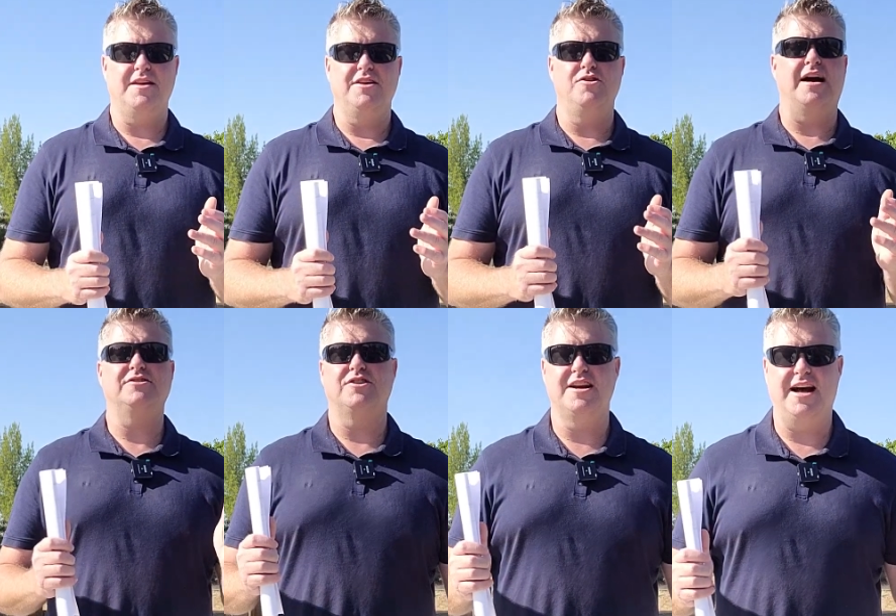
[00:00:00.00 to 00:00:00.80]
you
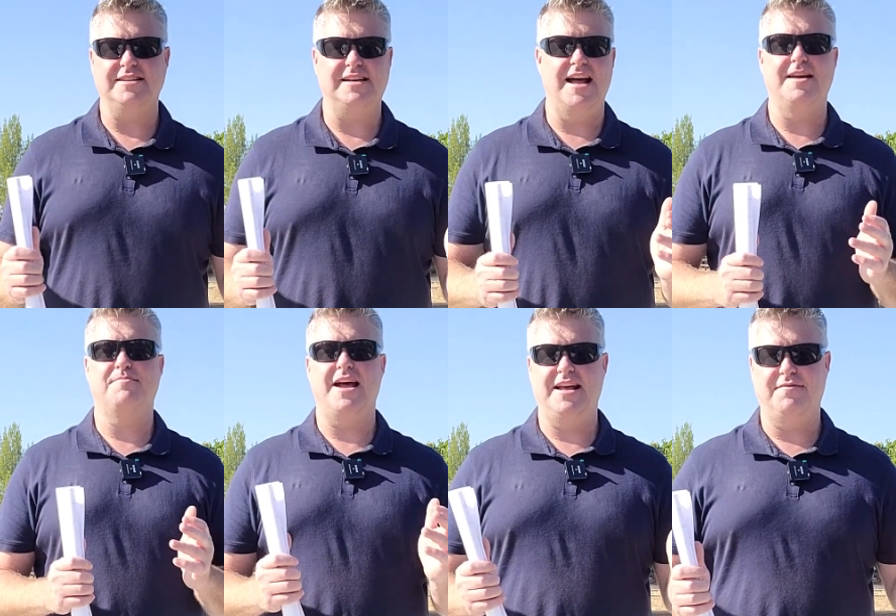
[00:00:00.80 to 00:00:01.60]
guys are nuts. I ain't
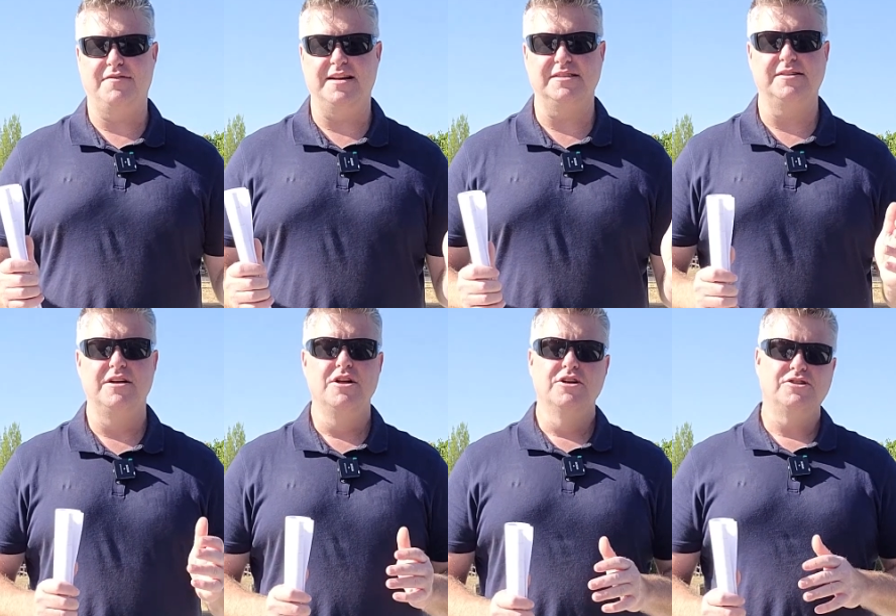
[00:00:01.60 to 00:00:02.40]
paying for this.
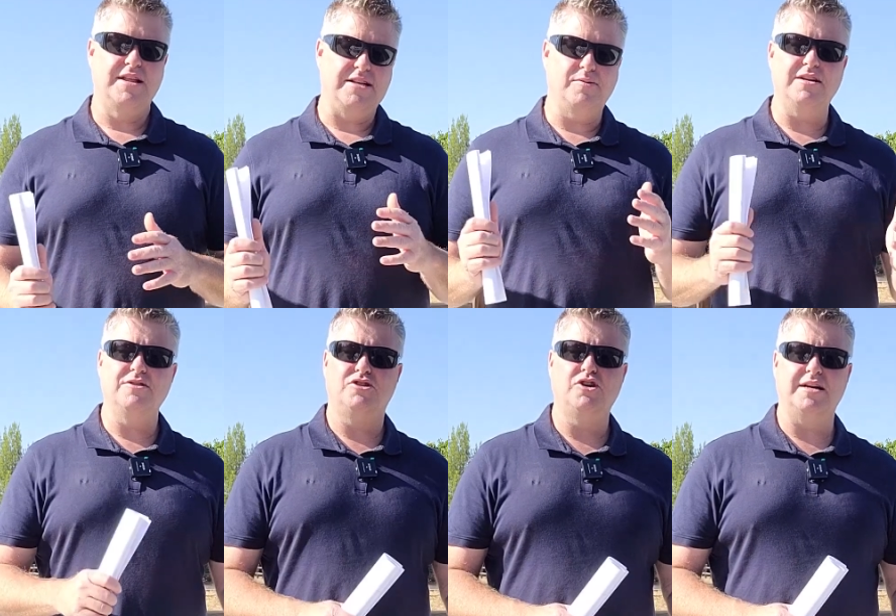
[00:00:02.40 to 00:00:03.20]
So that's what
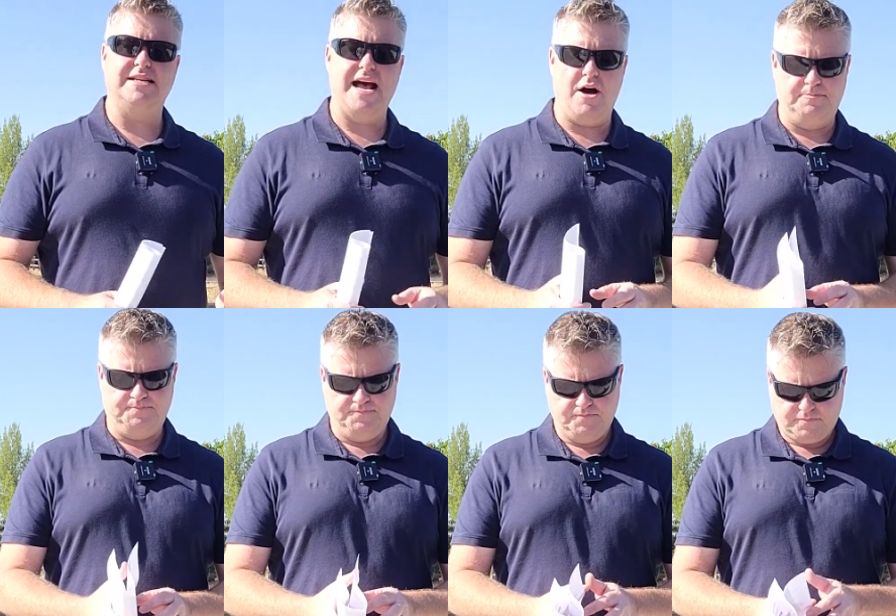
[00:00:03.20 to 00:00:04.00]
took it down.
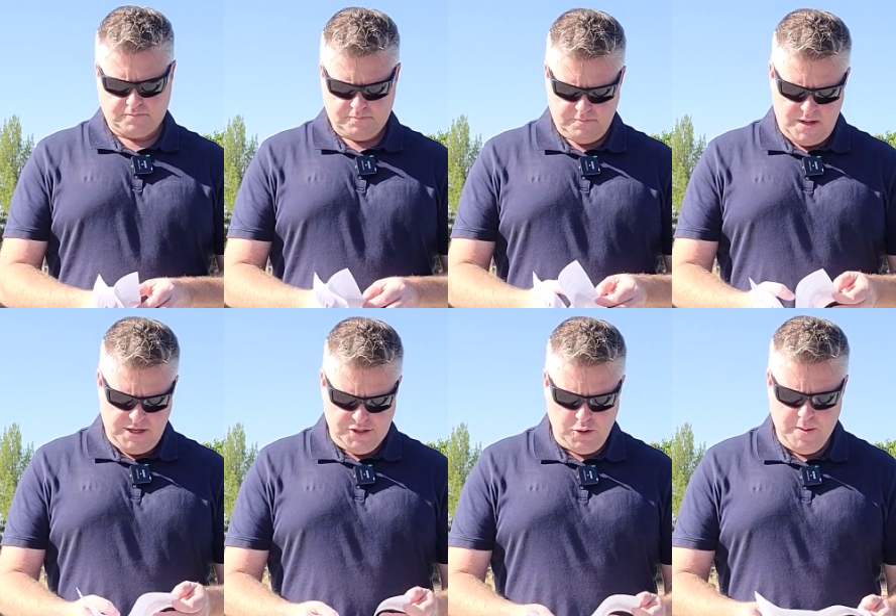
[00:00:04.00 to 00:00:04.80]

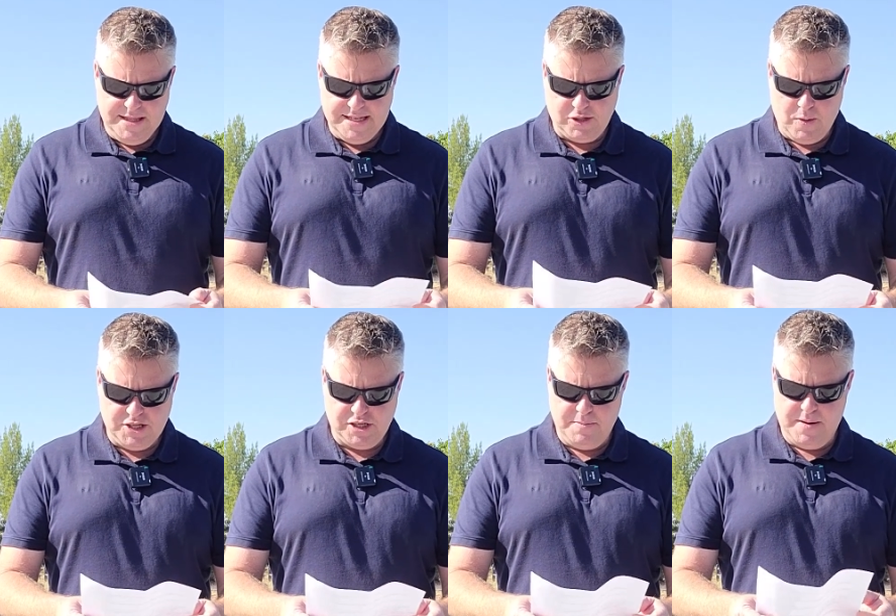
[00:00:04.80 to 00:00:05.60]
So, with this
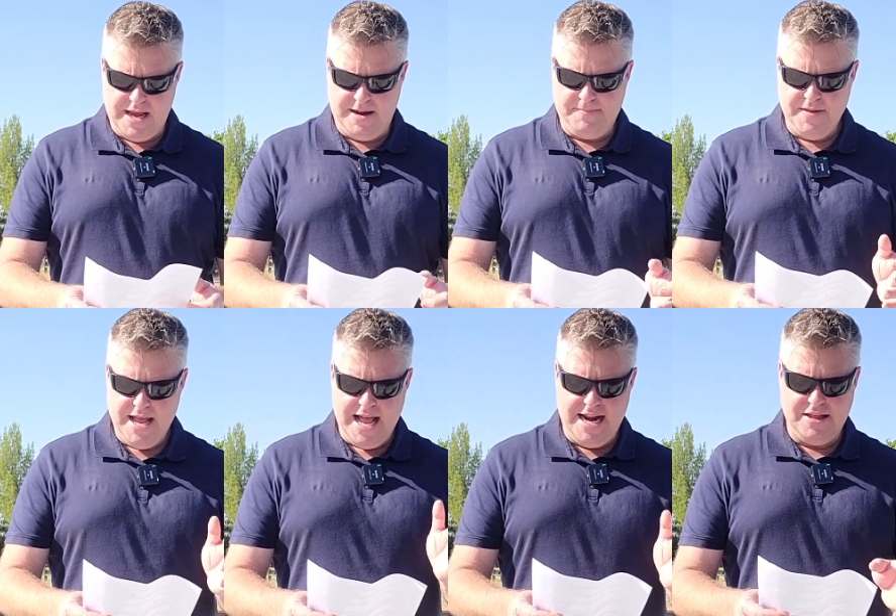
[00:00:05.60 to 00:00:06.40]
question being
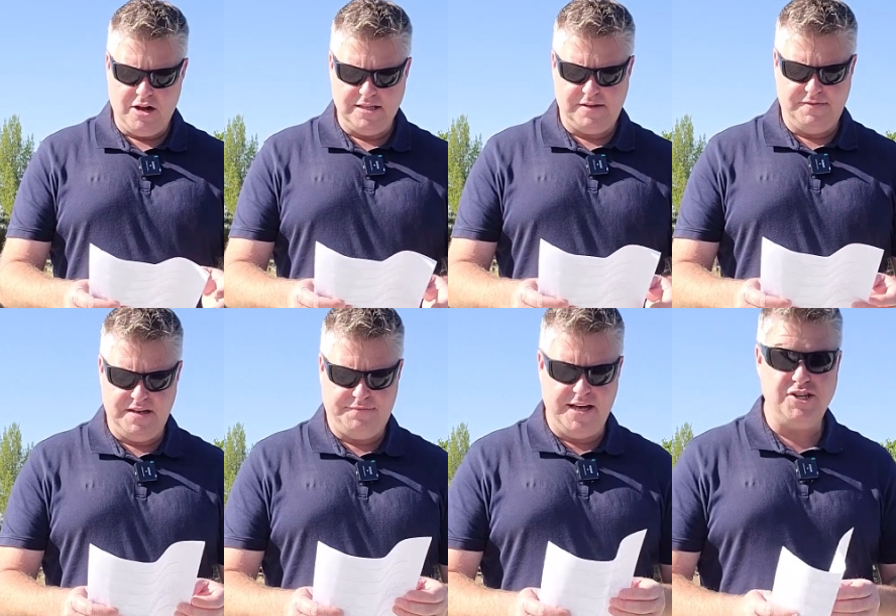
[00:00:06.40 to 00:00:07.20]
any thoughts of
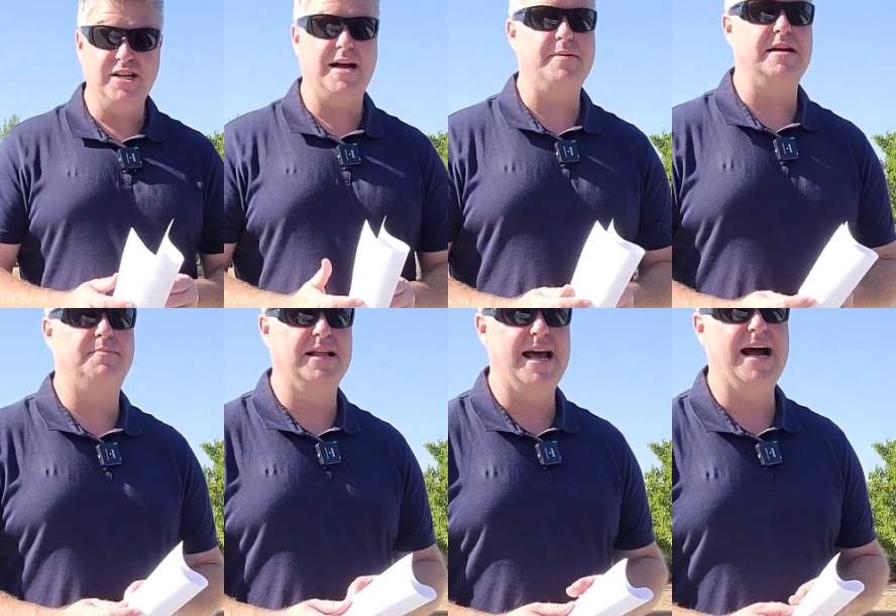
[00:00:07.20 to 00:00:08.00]
deflation coming into
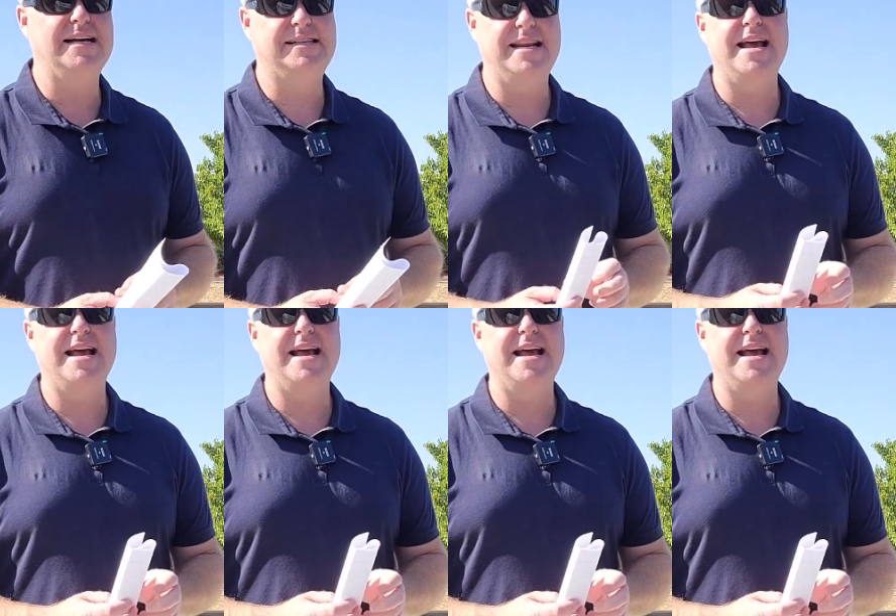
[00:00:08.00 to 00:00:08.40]
play, I said